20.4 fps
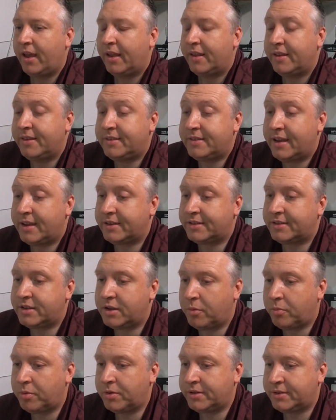This takes
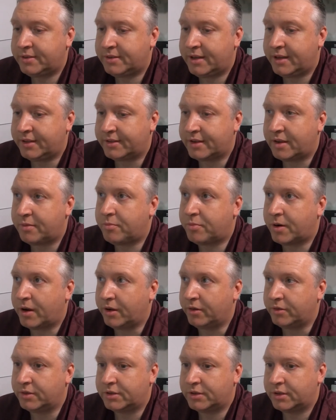the opposite
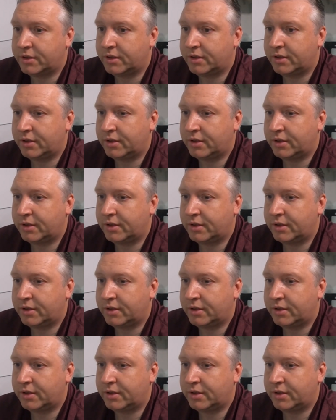approach